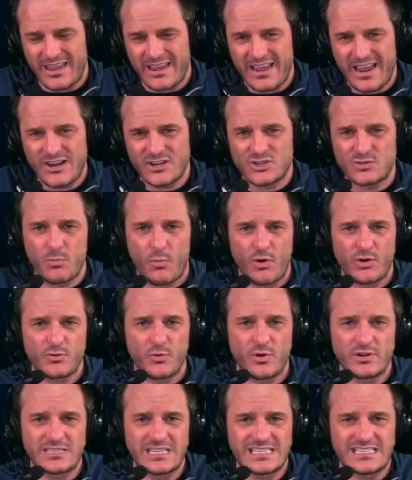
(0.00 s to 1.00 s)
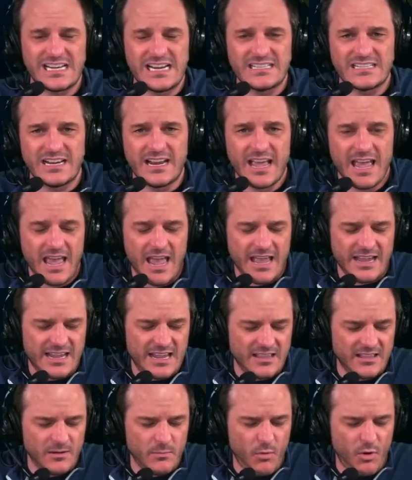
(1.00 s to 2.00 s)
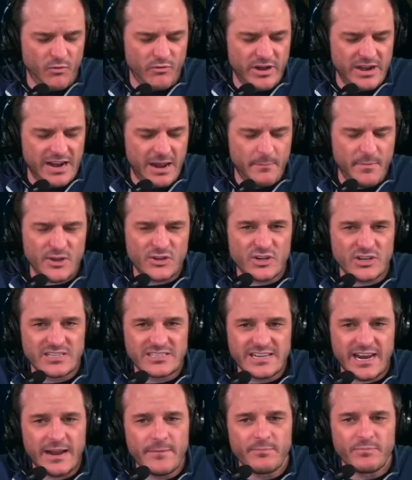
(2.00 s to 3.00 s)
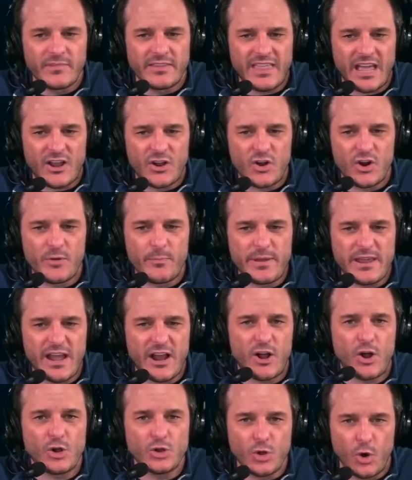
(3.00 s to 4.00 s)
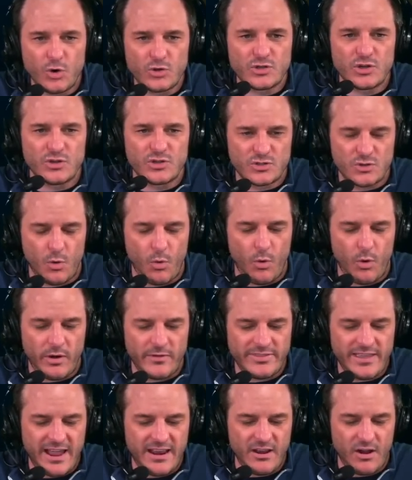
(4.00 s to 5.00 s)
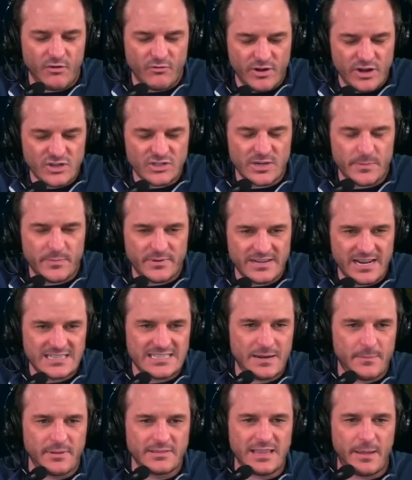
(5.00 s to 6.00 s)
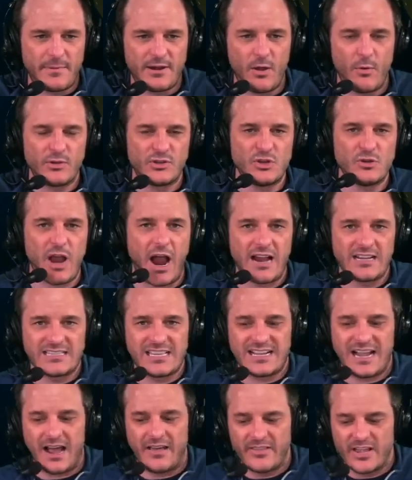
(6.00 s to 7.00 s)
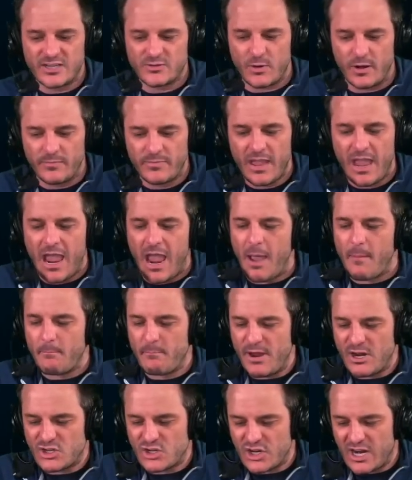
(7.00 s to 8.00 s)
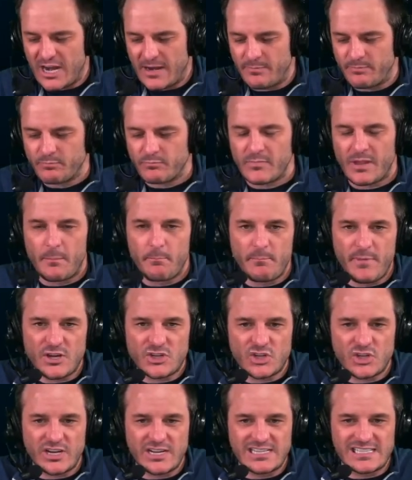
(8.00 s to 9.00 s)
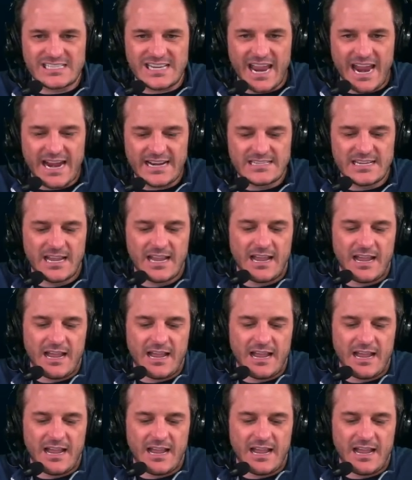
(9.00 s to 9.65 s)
inched more towards the season, get a little more read on Michigan State. That could be a closer score than originally predicted. But let me know what you guys think on this one. Michigan State.